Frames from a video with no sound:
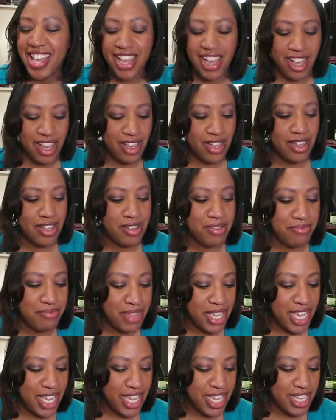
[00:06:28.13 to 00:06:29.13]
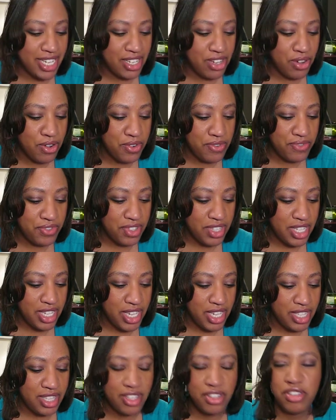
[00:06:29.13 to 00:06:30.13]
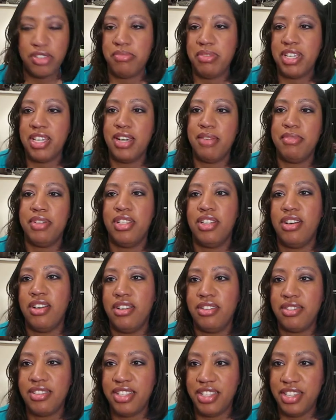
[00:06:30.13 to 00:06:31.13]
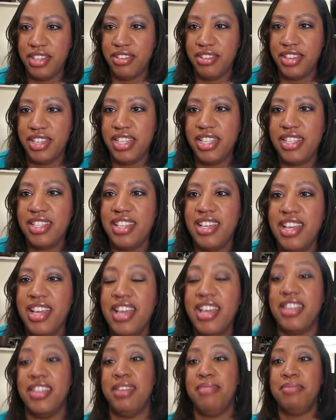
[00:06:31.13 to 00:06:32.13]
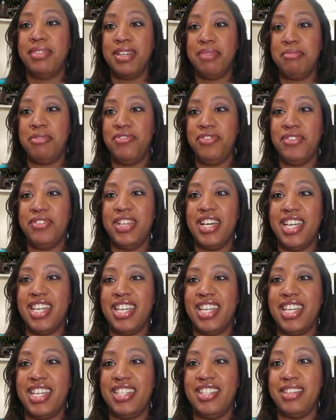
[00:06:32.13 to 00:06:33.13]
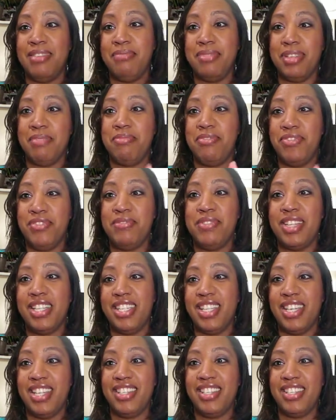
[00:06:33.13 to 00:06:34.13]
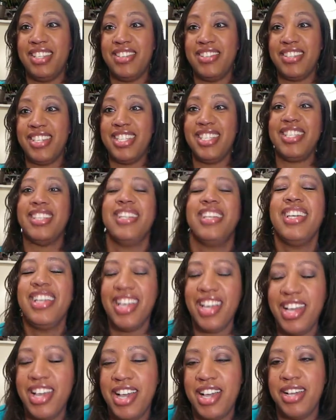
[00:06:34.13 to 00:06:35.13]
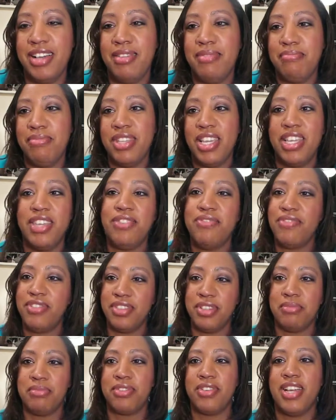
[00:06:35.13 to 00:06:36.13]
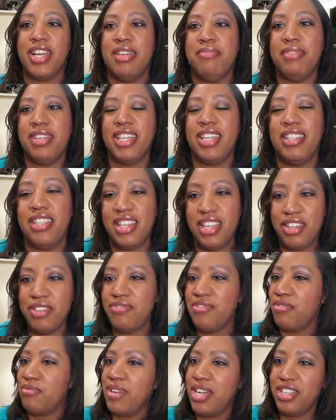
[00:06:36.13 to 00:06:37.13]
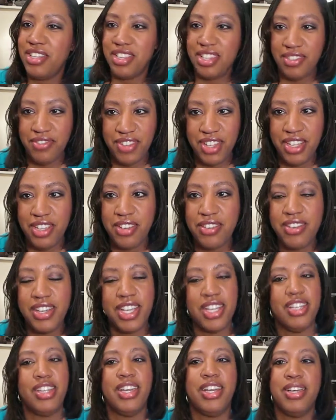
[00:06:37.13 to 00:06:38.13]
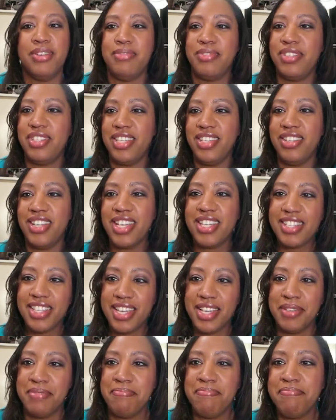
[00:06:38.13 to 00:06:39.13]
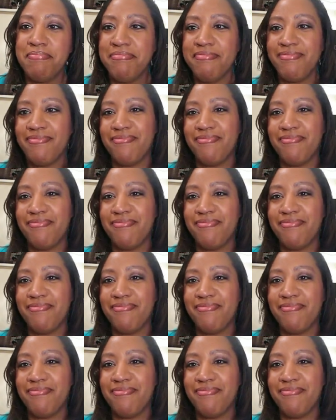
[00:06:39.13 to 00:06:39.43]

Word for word: And hopefully this will become a long series. Thumbs up if you like it. Thumbs up if you want to see the series. Thank you for subscribing, and thank you for watching the video, and I will see you next time.